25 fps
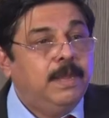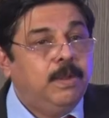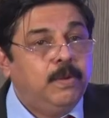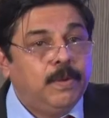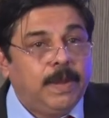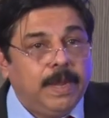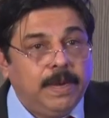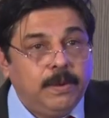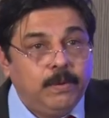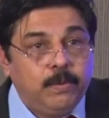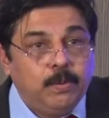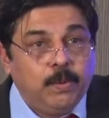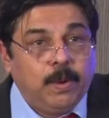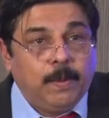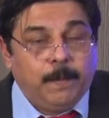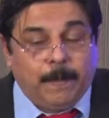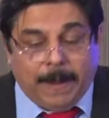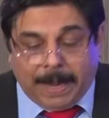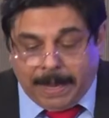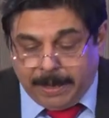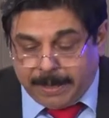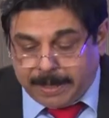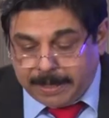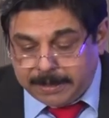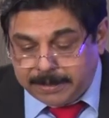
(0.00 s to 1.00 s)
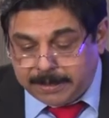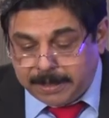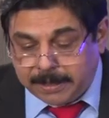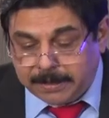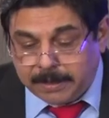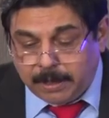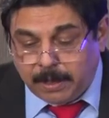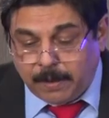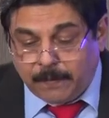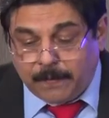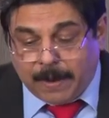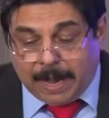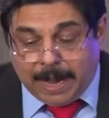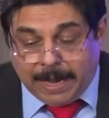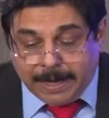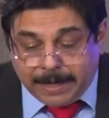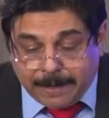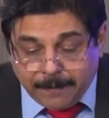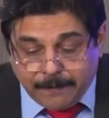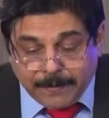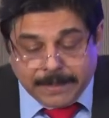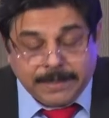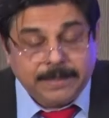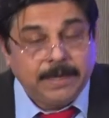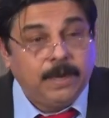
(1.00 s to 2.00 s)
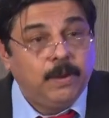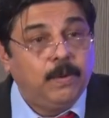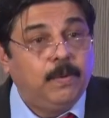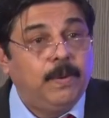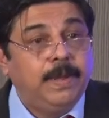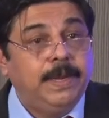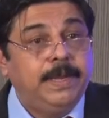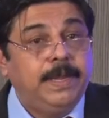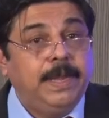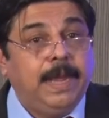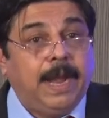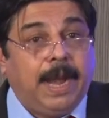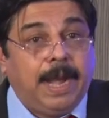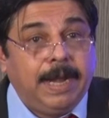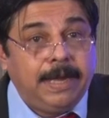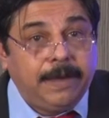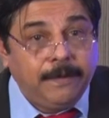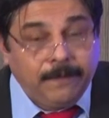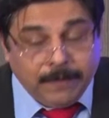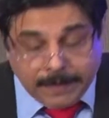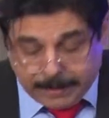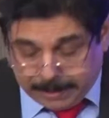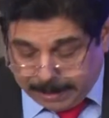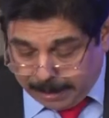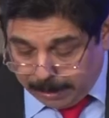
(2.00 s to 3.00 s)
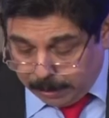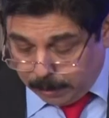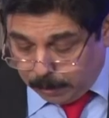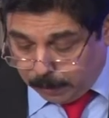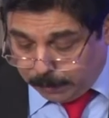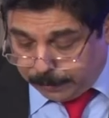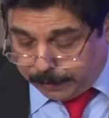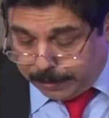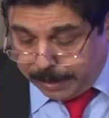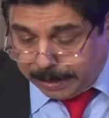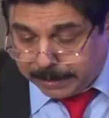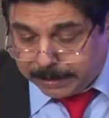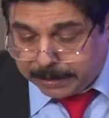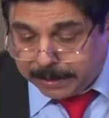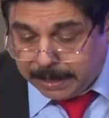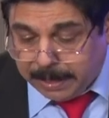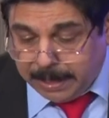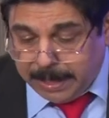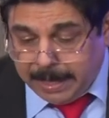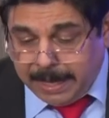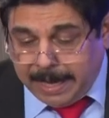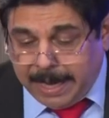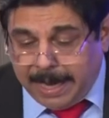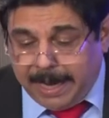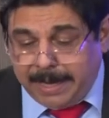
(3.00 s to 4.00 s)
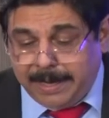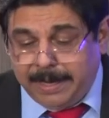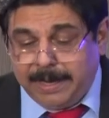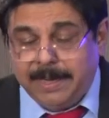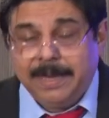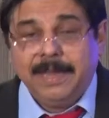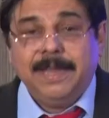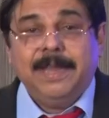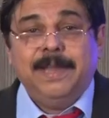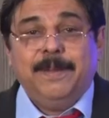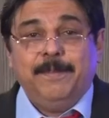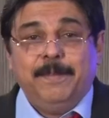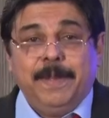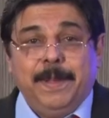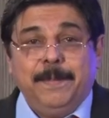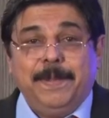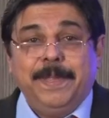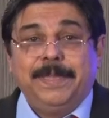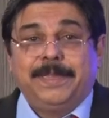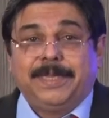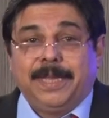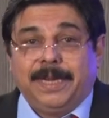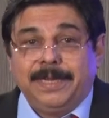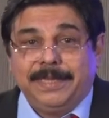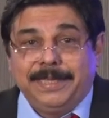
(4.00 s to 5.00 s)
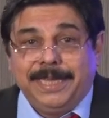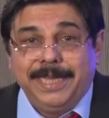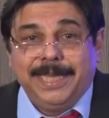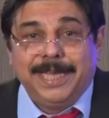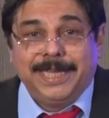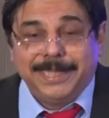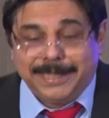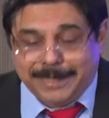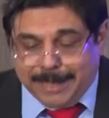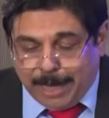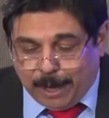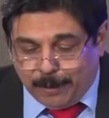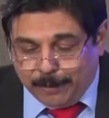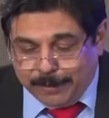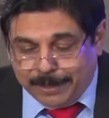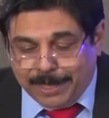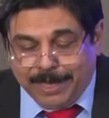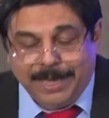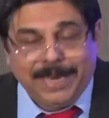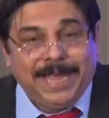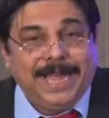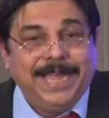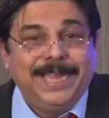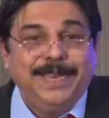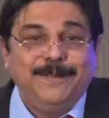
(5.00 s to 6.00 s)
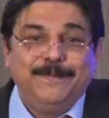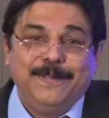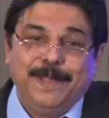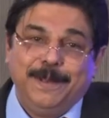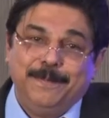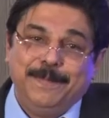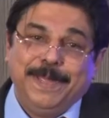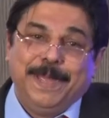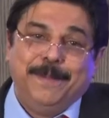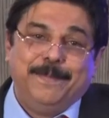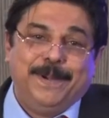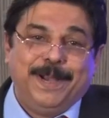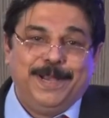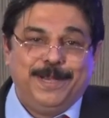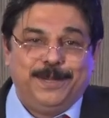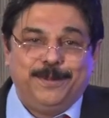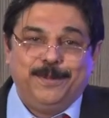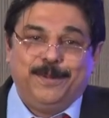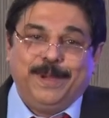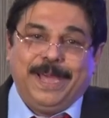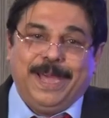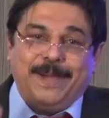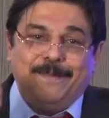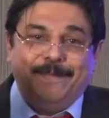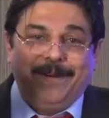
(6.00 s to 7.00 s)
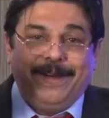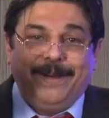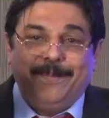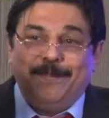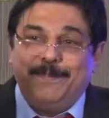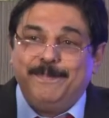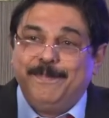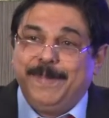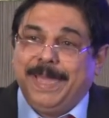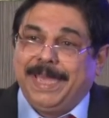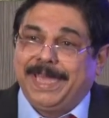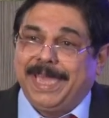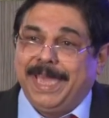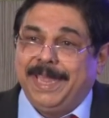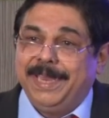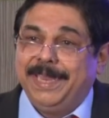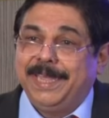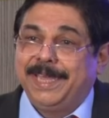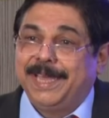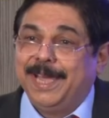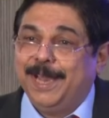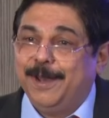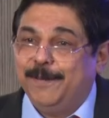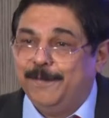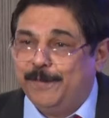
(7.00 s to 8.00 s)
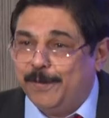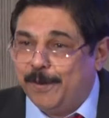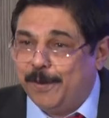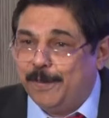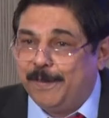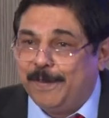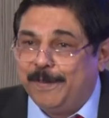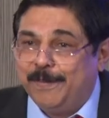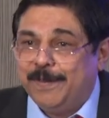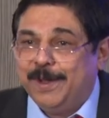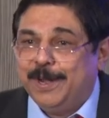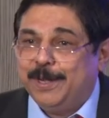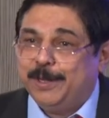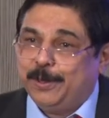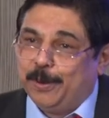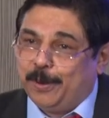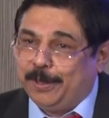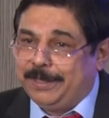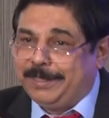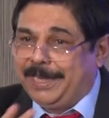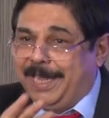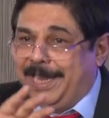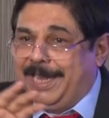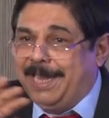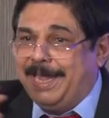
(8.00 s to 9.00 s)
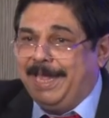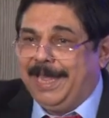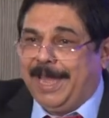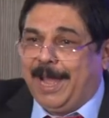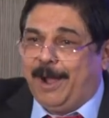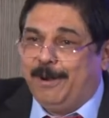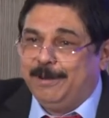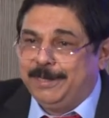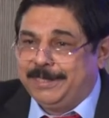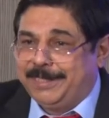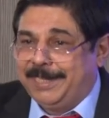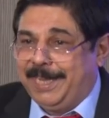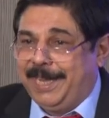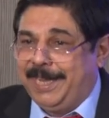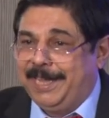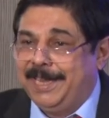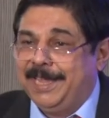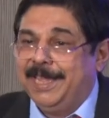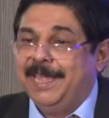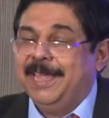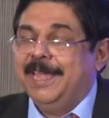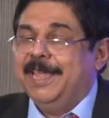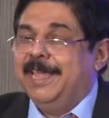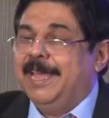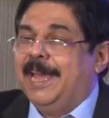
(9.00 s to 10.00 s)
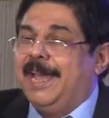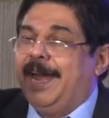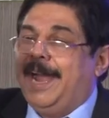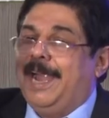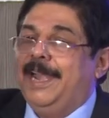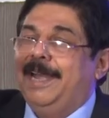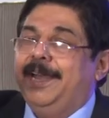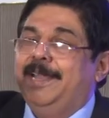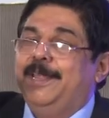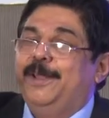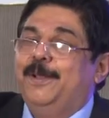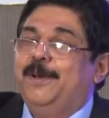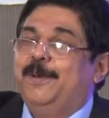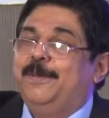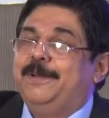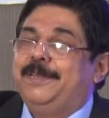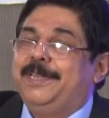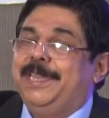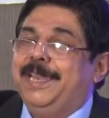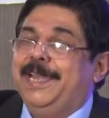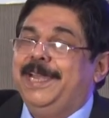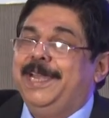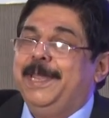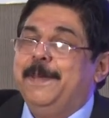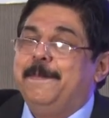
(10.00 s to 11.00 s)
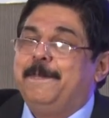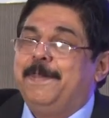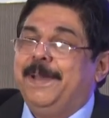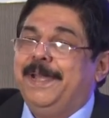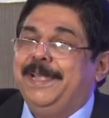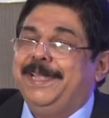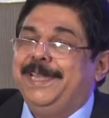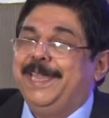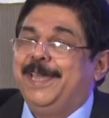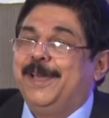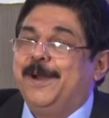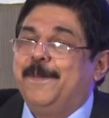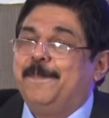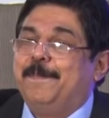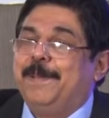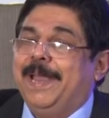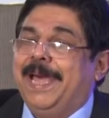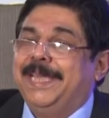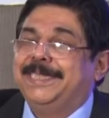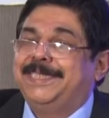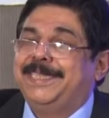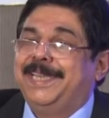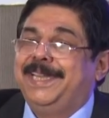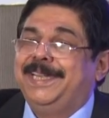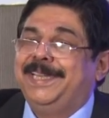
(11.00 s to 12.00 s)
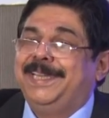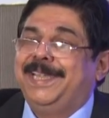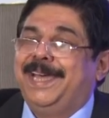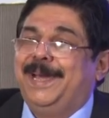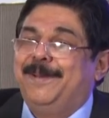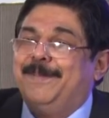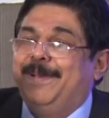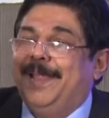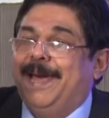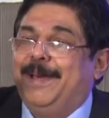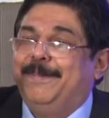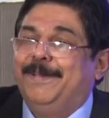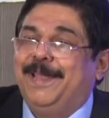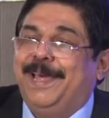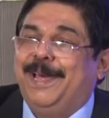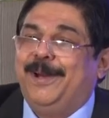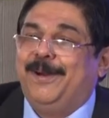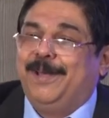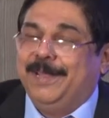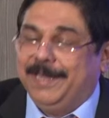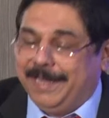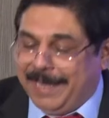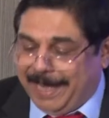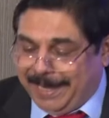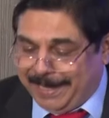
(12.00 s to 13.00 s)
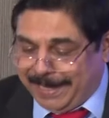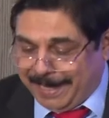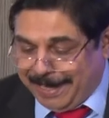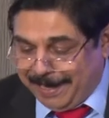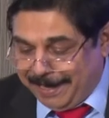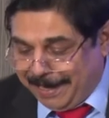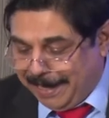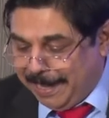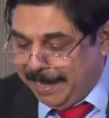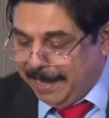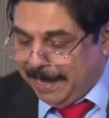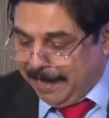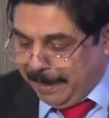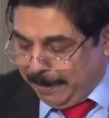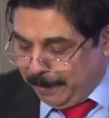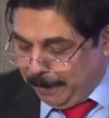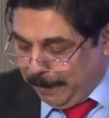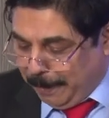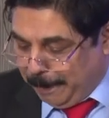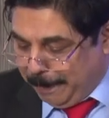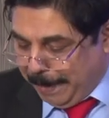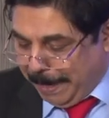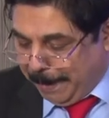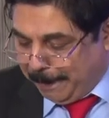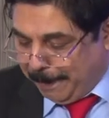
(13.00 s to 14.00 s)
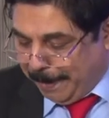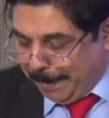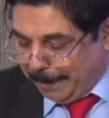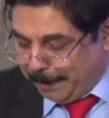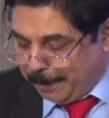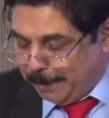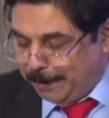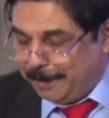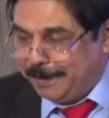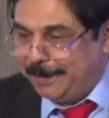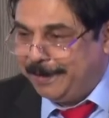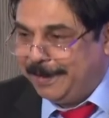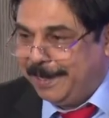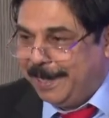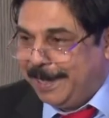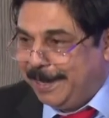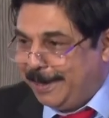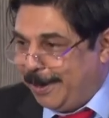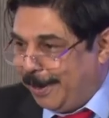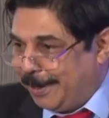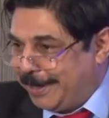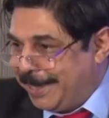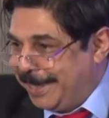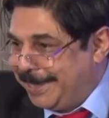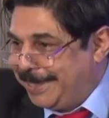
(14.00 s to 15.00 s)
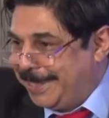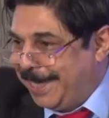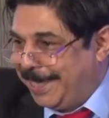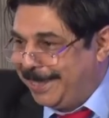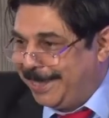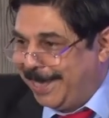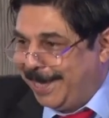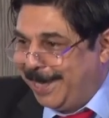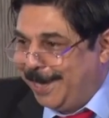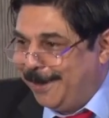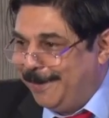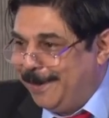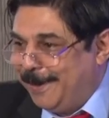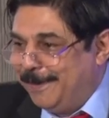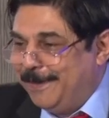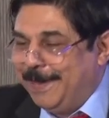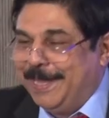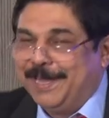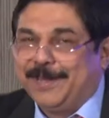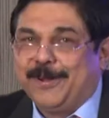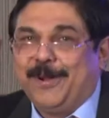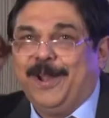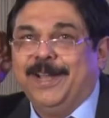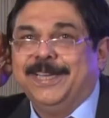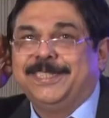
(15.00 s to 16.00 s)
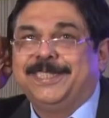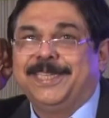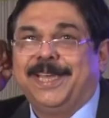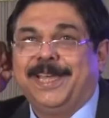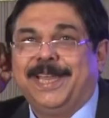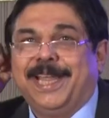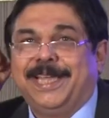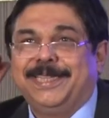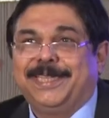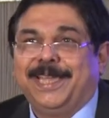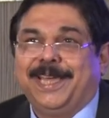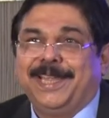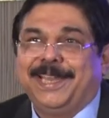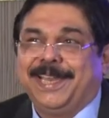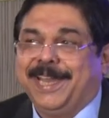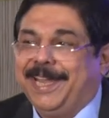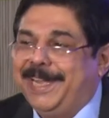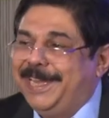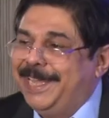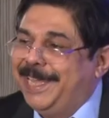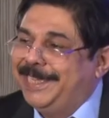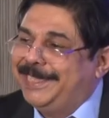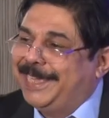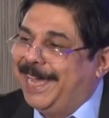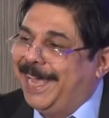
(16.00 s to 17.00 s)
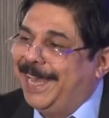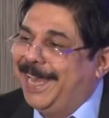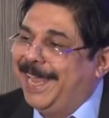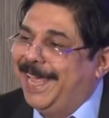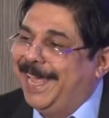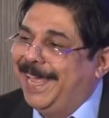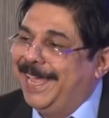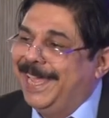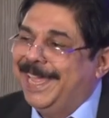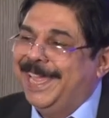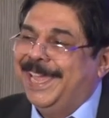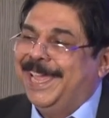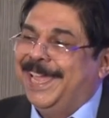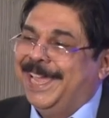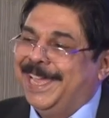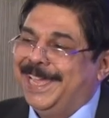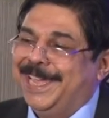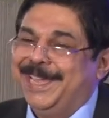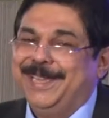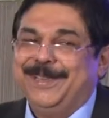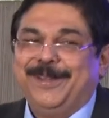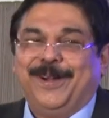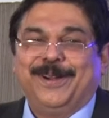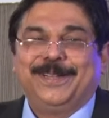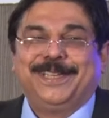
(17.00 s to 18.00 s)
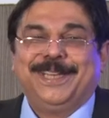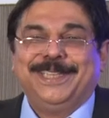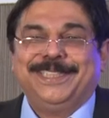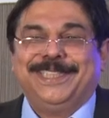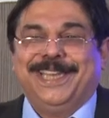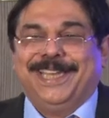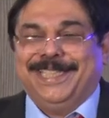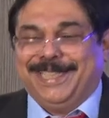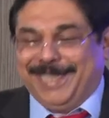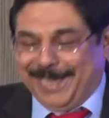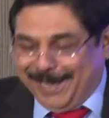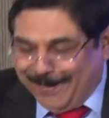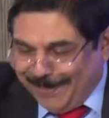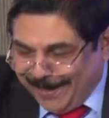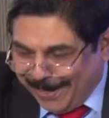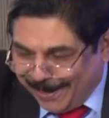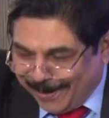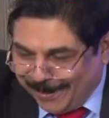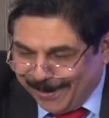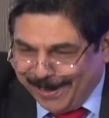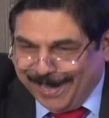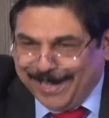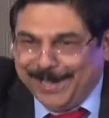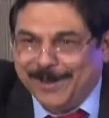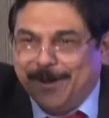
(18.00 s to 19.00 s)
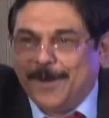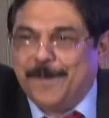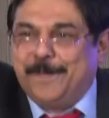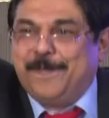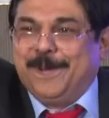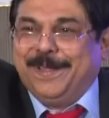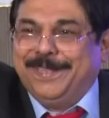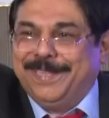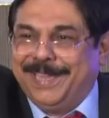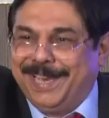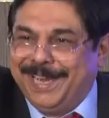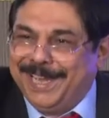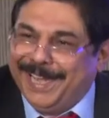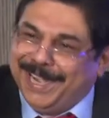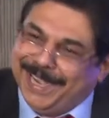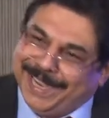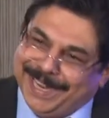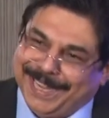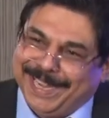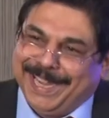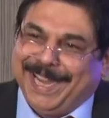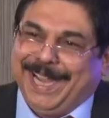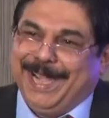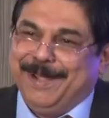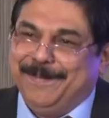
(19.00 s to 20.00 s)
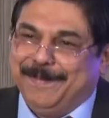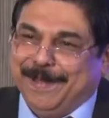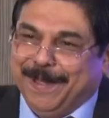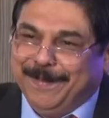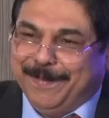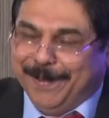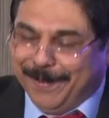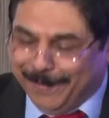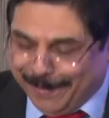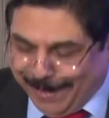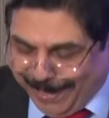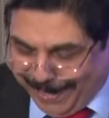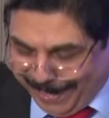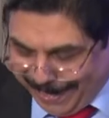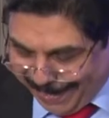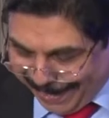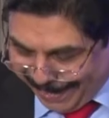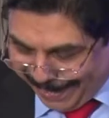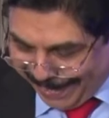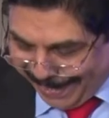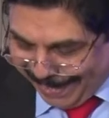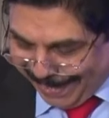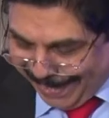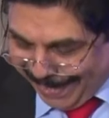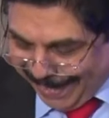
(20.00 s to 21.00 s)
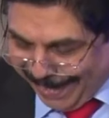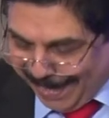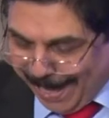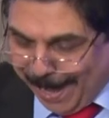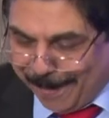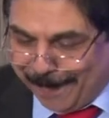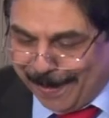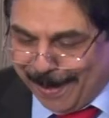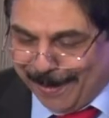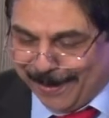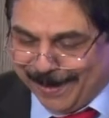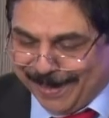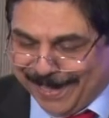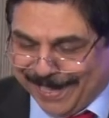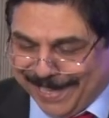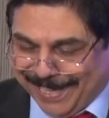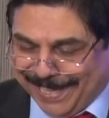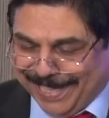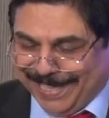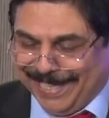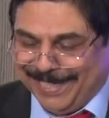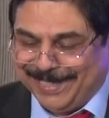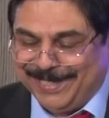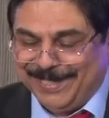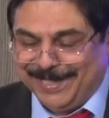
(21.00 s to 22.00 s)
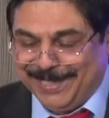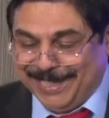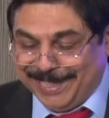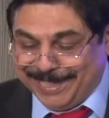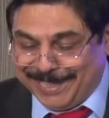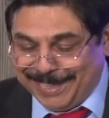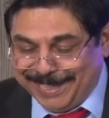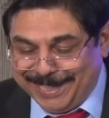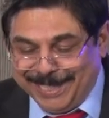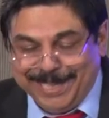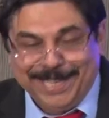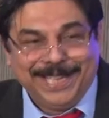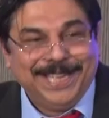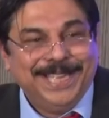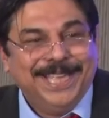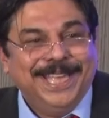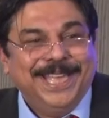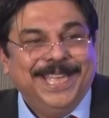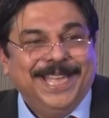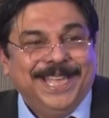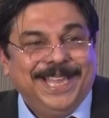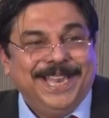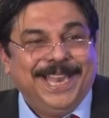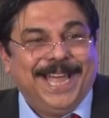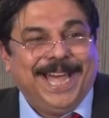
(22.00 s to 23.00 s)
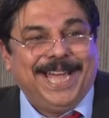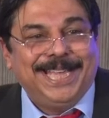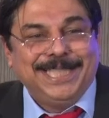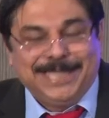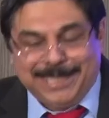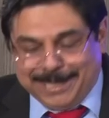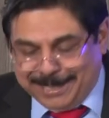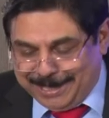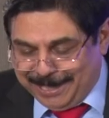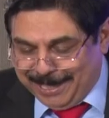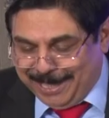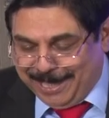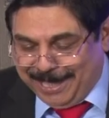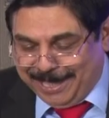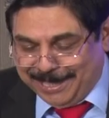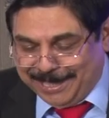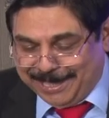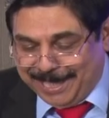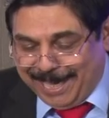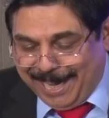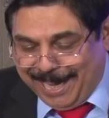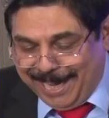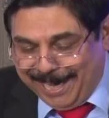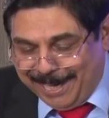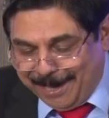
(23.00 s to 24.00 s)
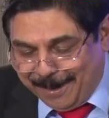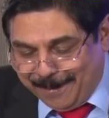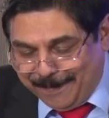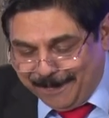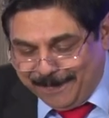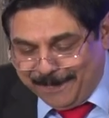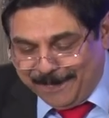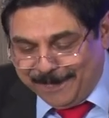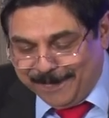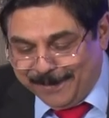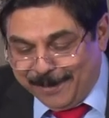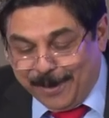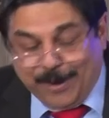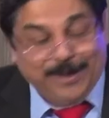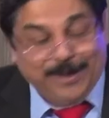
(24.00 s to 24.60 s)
You can do a bioconstruction of artificial ovary, artificial uterus, and maybe 30 years down the line, we'll be able to have a mechanical womb totally outside, you know, 3D printing of placenta, blah, blah, all that. And you will be able to, Dr. Chaitanya will be called, sir, ata ready dhale. He, Dr. Chaitanya will go and open the lid and baby will come out. So this is the last slide of